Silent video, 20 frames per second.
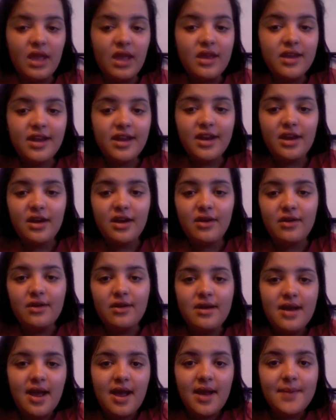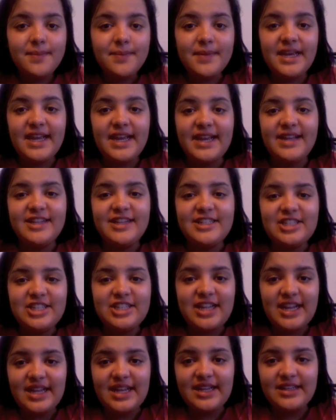you know, my hand
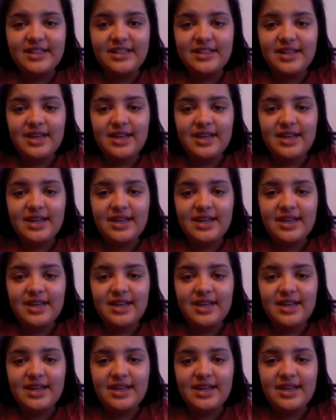shakes,